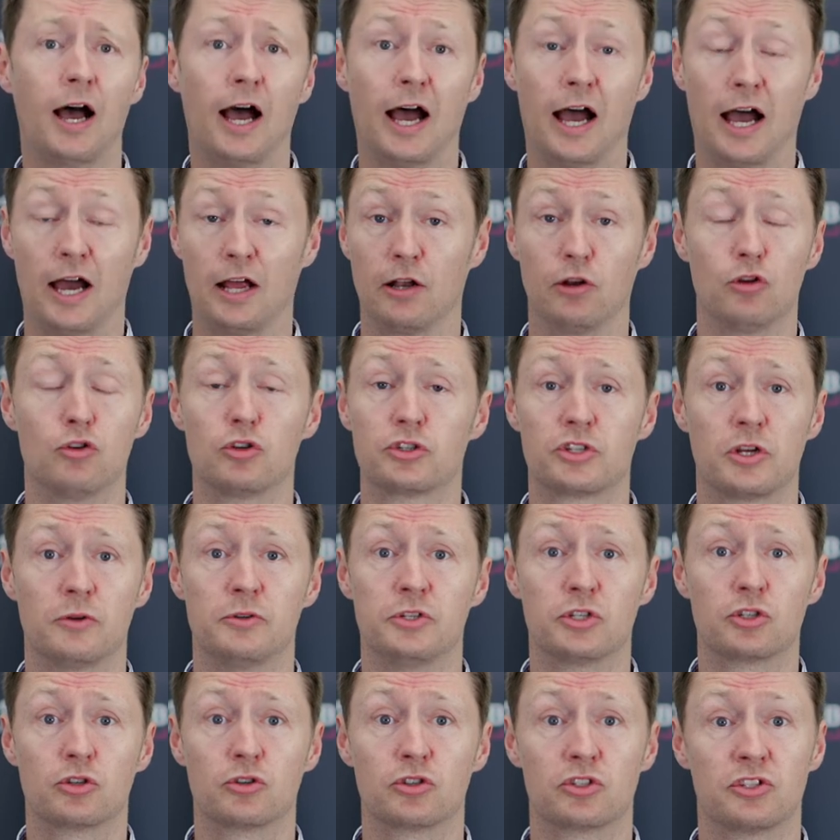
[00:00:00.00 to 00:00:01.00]
I'll also
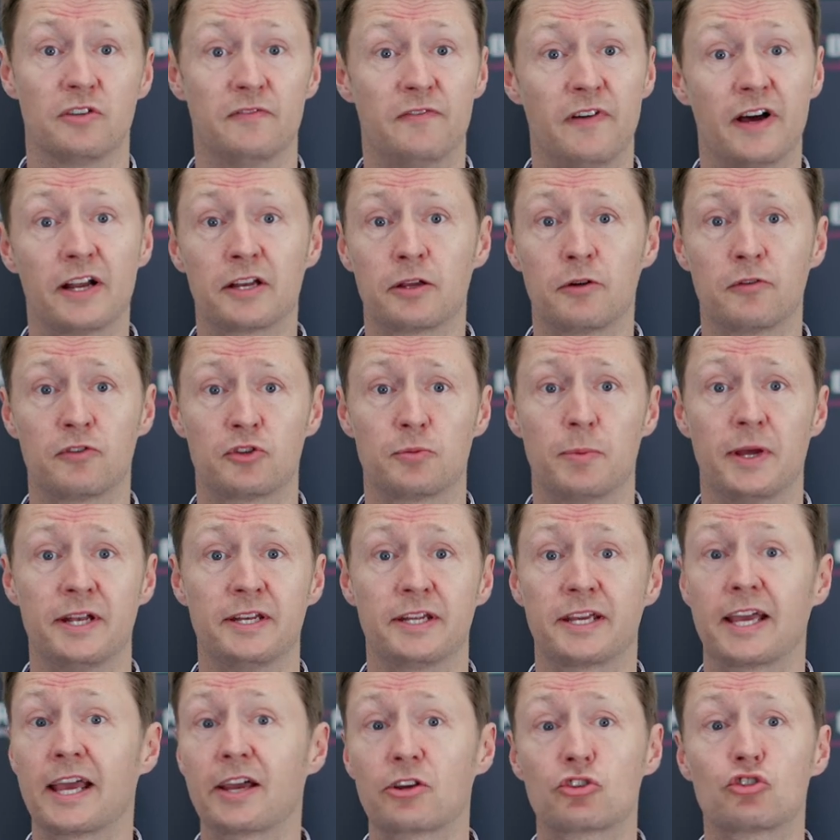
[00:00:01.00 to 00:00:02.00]
discuss the value of
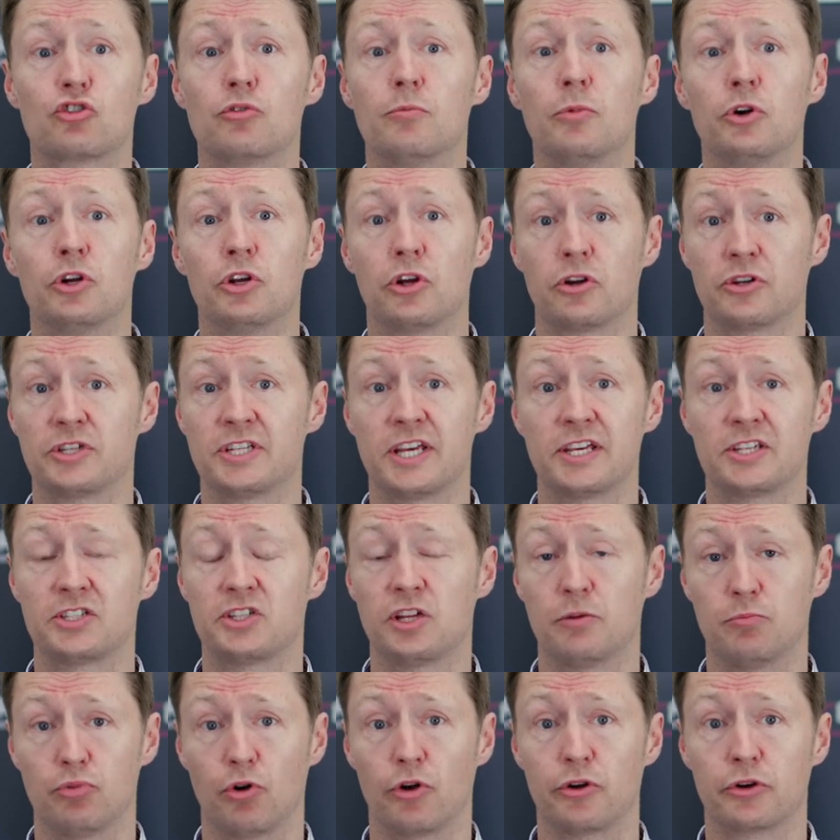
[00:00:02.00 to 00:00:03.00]
spending extra money on
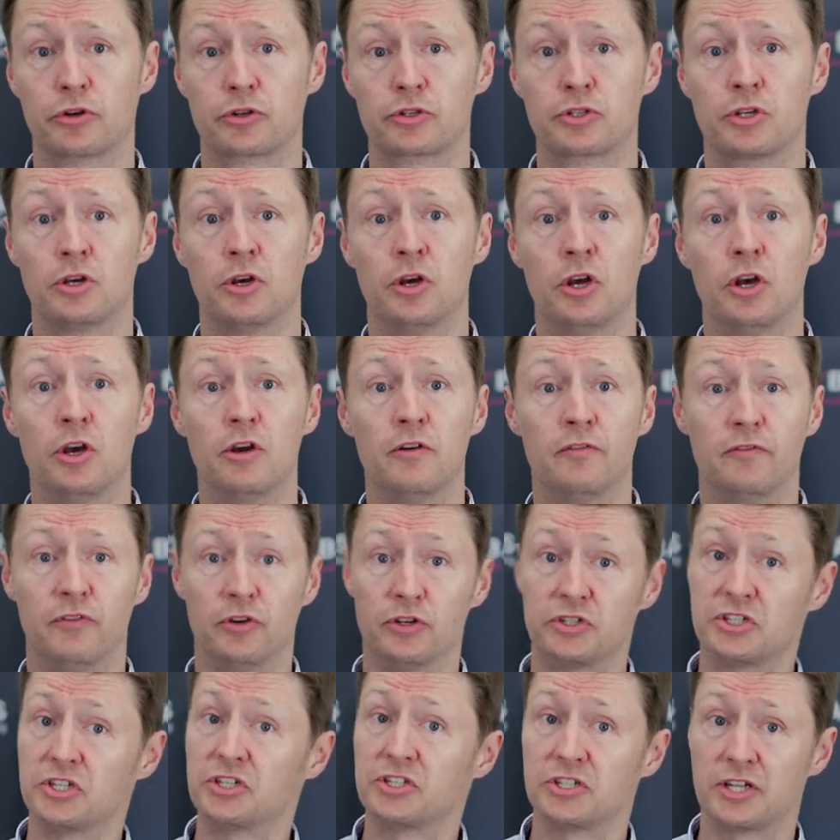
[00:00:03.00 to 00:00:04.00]
tested products
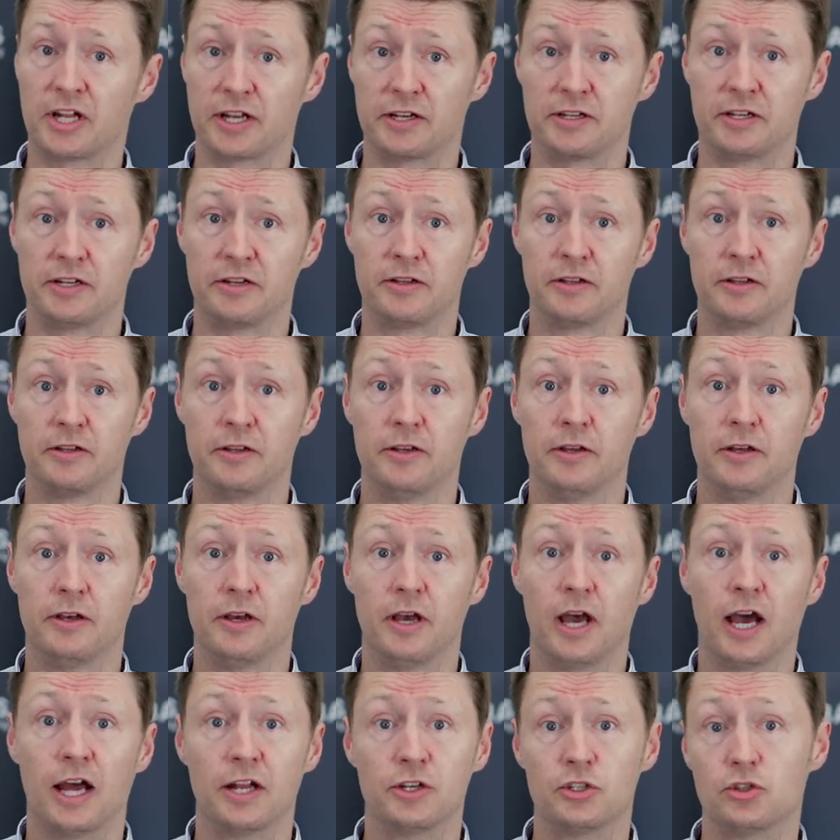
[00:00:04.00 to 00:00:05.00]
versus standard
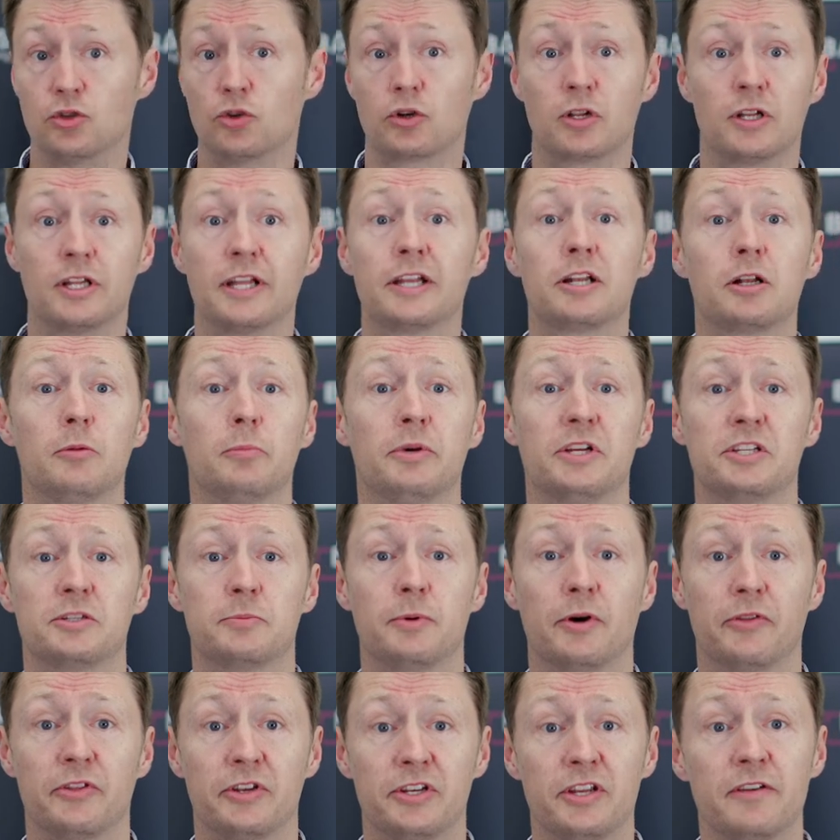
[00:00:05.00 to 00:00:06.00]
and talk a little bit
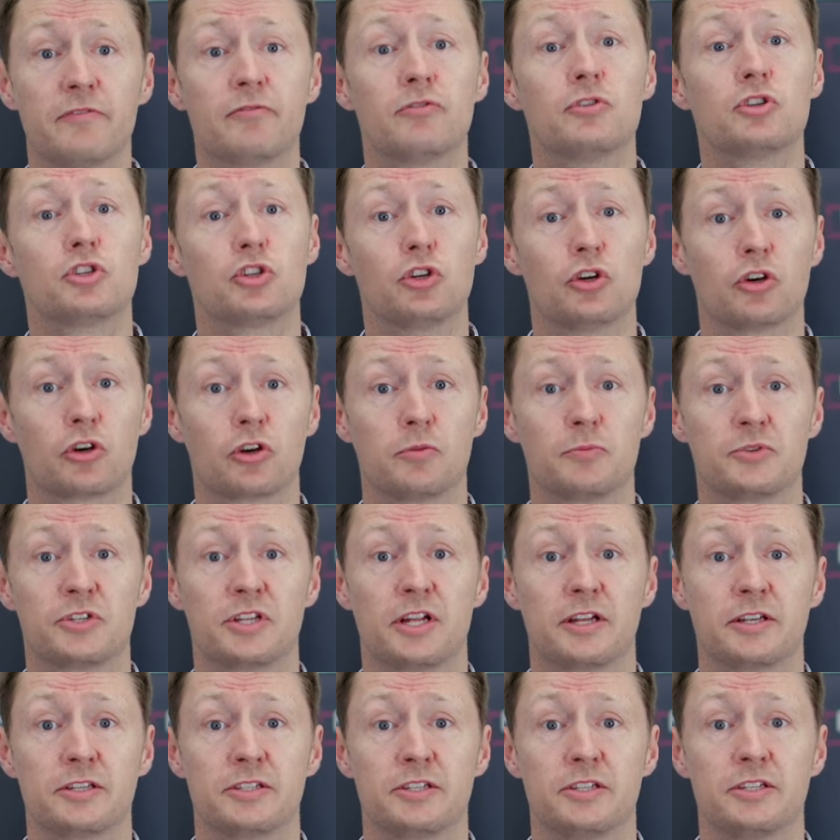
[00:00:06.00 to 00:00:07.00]
about the different
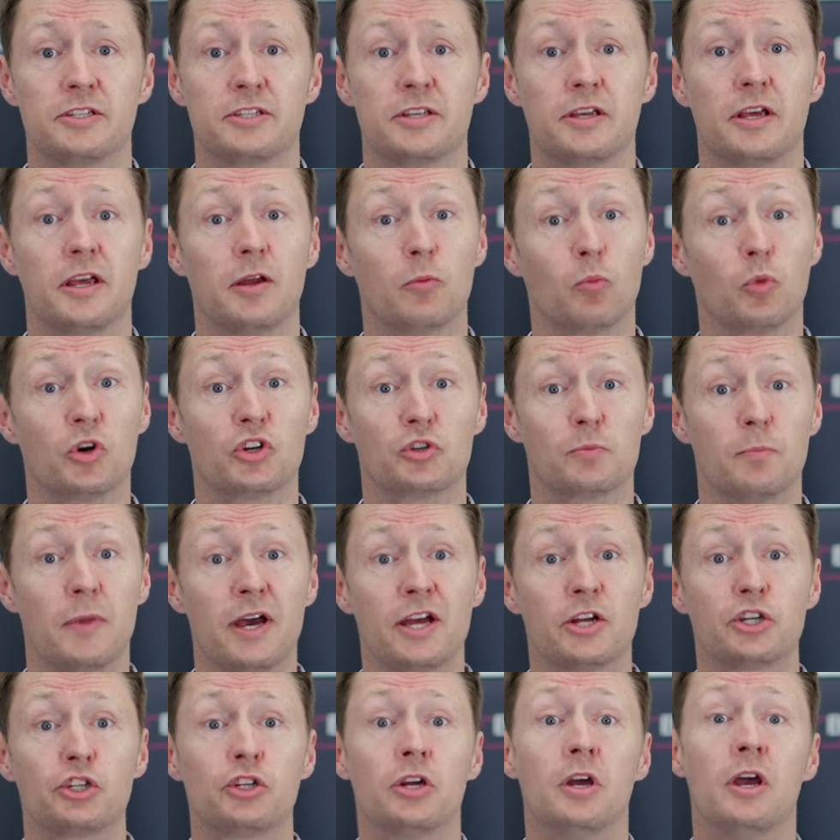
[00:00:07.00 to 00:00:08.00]
circumstances in which
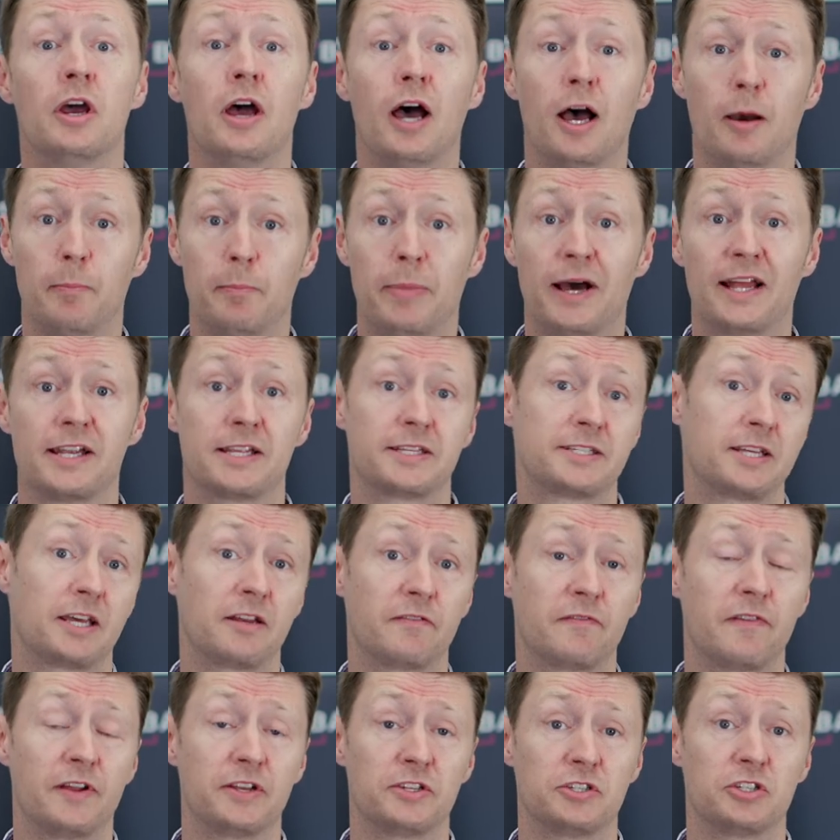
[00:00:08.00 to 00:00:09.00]
mesh and palisade
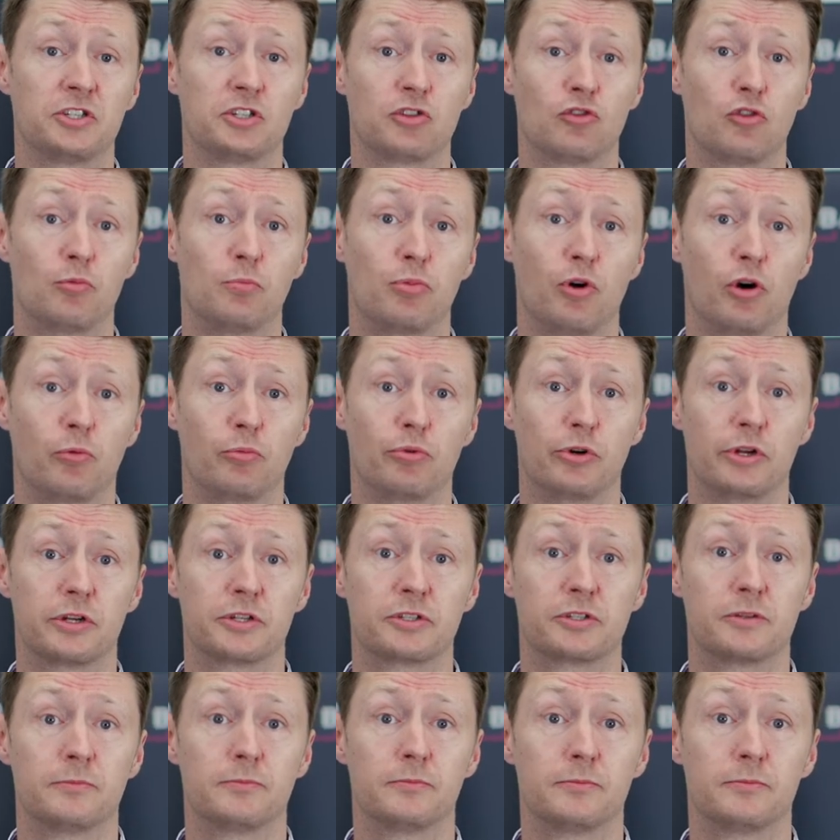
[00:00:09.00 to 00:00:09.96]
fences are appropriate.